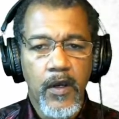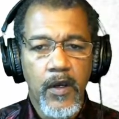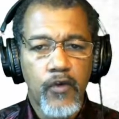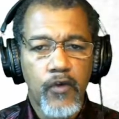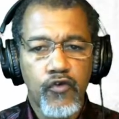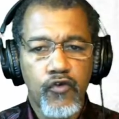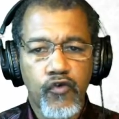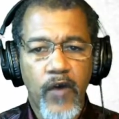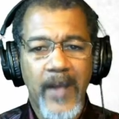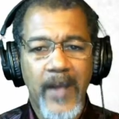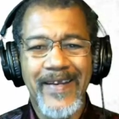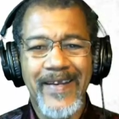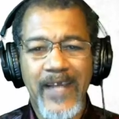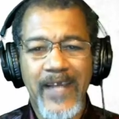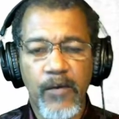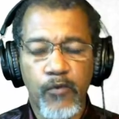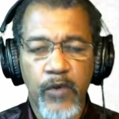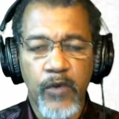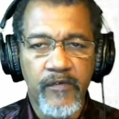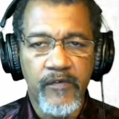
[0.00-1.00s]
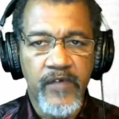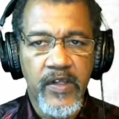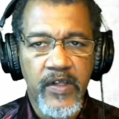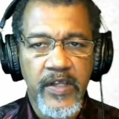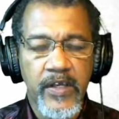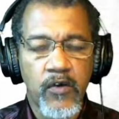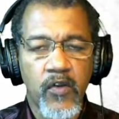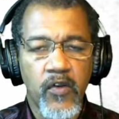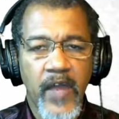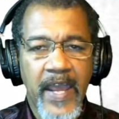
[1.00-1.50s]
trying to get rid of
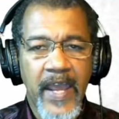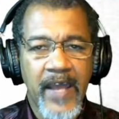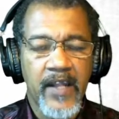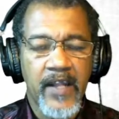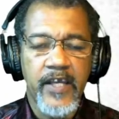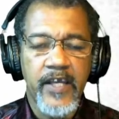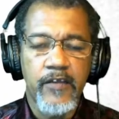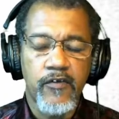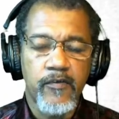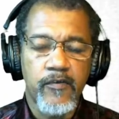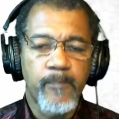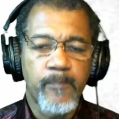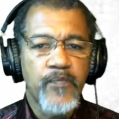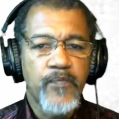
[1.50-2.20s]
illegal aliens.